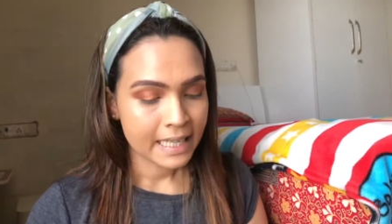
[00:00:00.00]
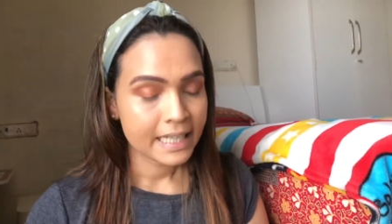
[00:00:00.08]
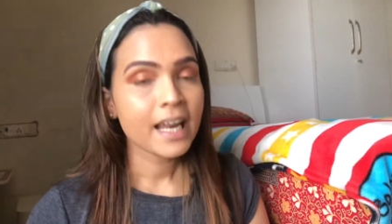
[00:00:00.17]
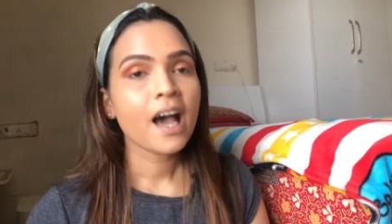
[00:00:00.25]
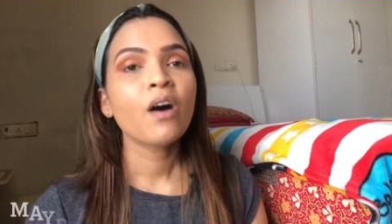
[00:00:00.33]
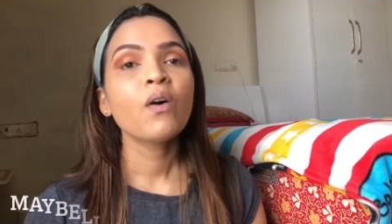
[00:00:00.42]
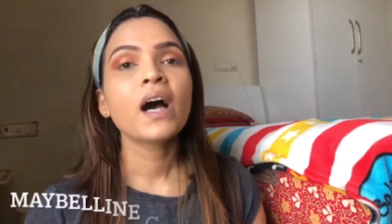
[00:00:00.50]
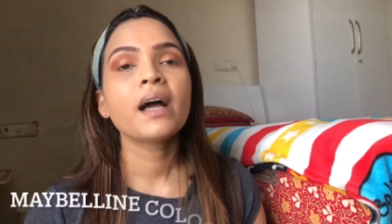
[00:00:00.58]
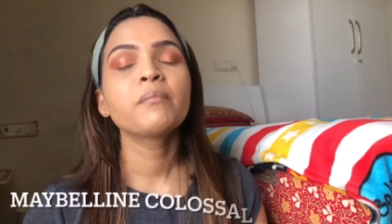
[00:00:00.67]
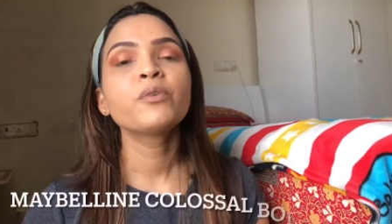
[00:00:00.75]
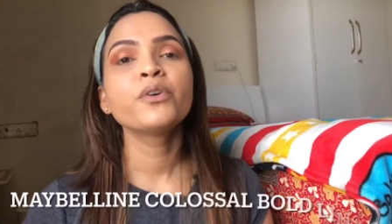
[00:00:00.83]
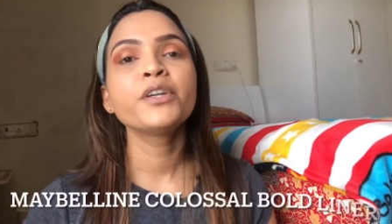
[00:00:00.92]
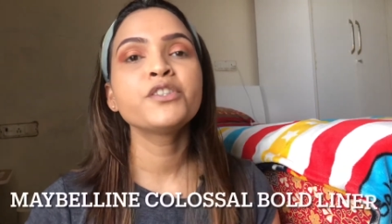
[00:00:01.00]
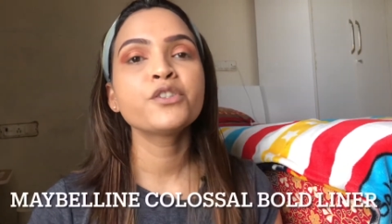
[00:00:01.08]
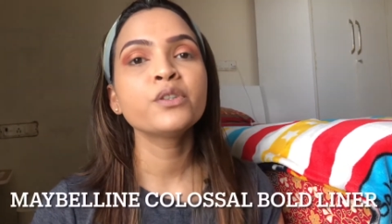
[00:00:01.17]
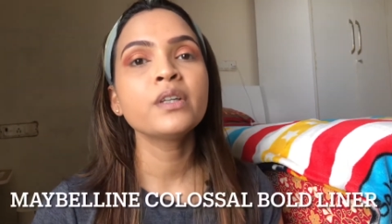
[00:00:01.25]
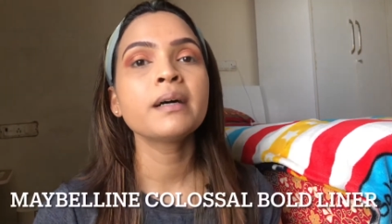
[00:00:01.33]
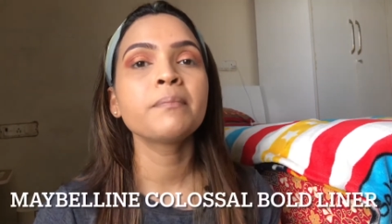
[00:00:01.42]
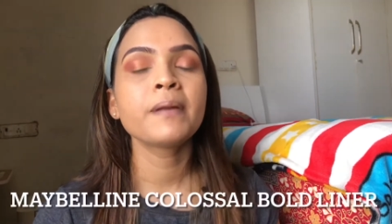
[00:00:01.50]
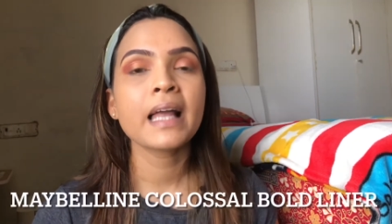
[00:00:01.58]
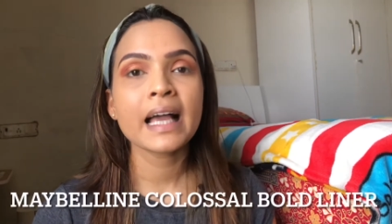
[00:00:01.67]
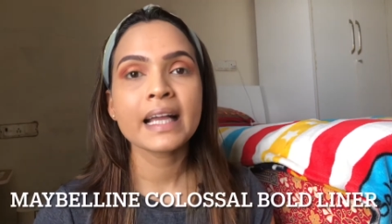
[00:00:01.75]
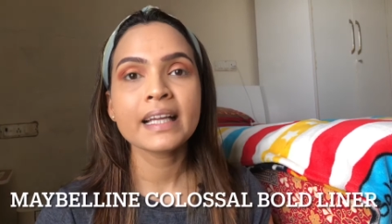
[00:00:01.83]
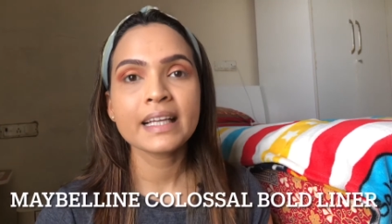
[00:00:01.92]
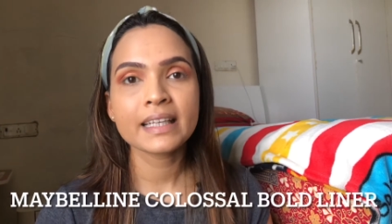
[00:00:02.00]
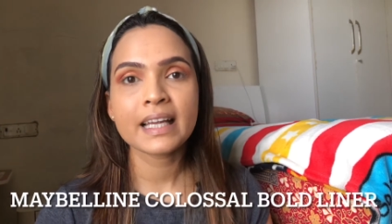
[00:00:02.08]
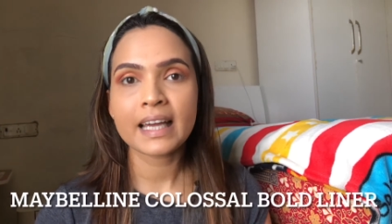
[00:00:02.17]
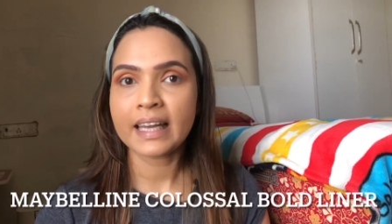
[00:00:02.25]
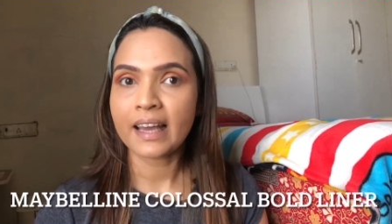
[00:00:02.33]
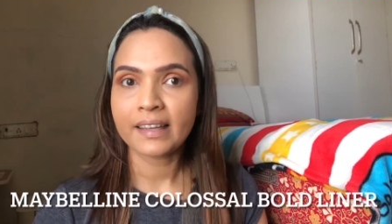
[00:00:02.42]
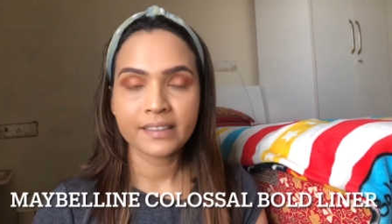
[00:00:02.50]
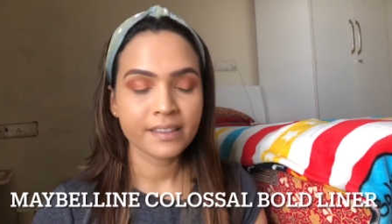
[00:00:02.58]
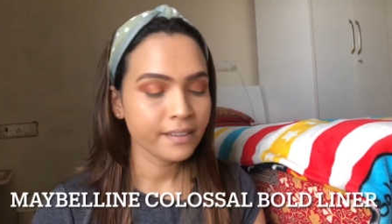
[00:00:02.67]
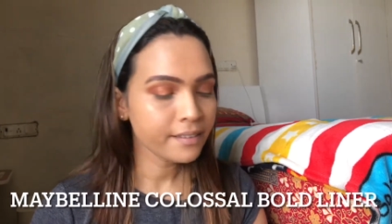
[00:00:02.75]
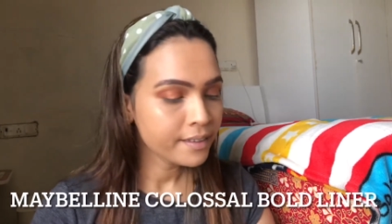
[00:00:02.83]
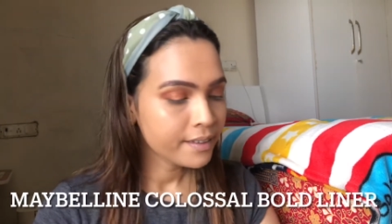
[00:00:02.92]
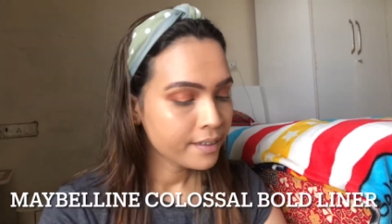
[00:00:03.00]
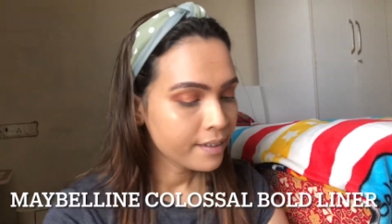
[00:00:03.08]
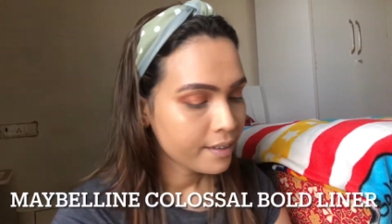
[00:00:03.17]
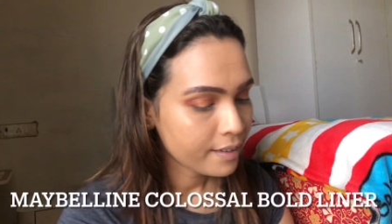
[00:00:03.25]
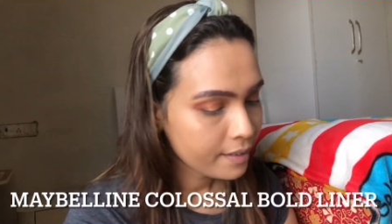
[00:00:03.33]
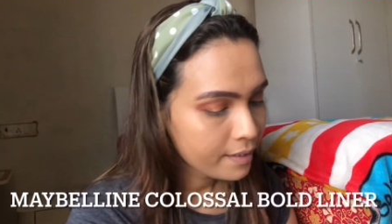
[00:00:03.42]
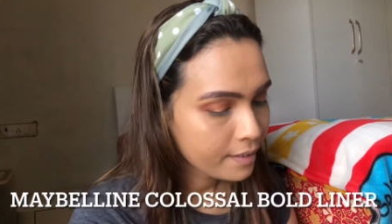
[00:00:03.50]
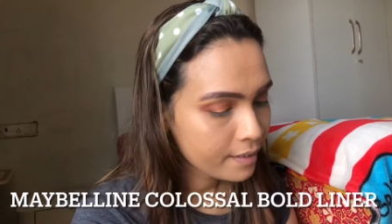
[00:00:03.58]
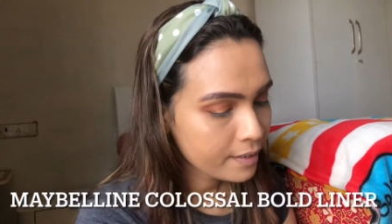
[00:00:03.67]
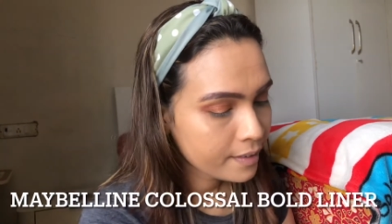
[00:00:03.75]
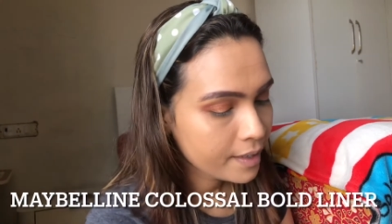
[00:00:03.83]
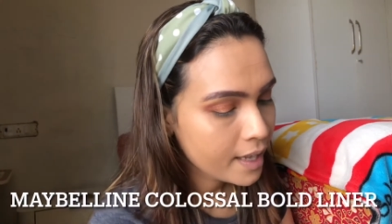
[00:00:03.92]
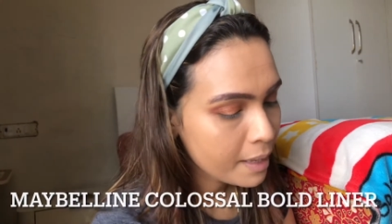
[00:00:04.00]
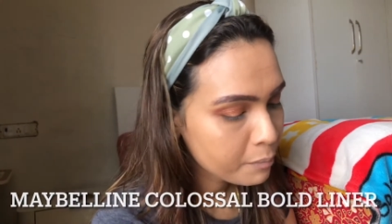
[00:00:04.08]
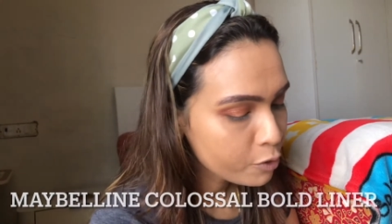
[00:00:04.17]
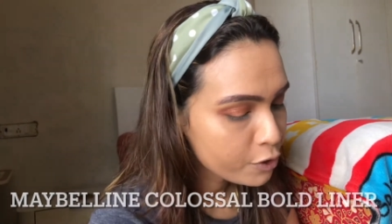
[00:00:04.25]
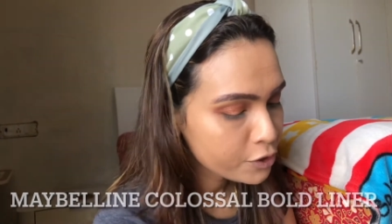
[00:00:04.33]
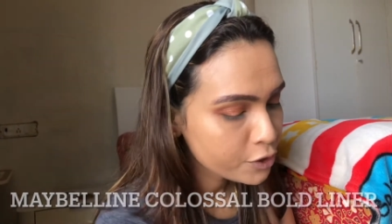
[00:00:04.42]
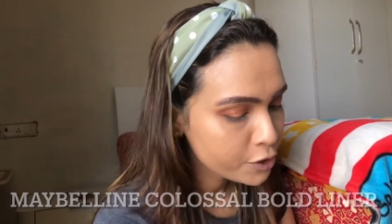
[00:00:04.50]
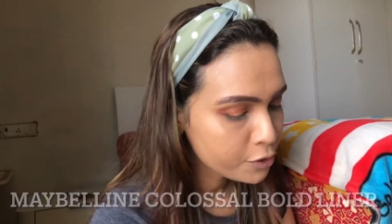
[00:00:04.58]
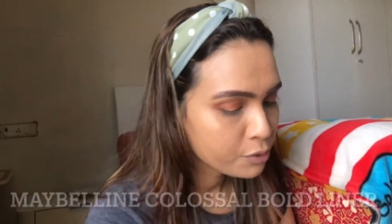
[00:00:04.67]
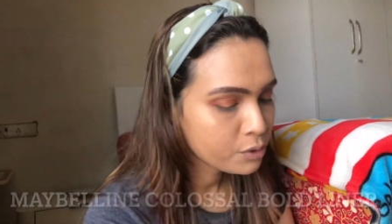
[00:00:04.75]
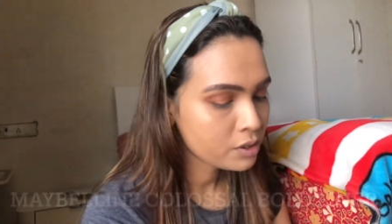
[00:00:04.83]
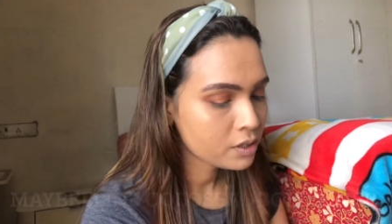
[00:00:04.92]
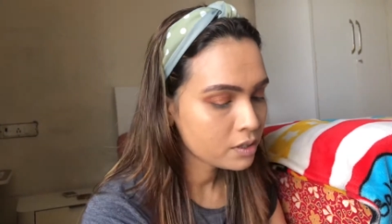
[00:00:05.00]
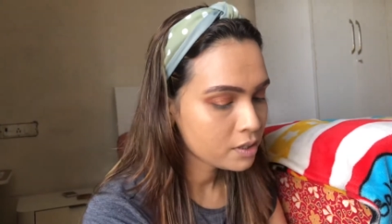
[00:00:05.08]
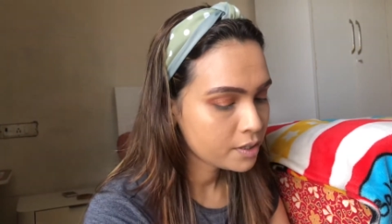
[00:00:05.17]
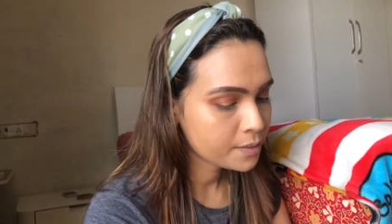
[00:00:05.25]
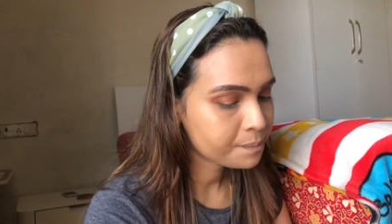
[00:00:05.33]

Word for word: now I'm going to apply an eyeliner uh, I'm going to use this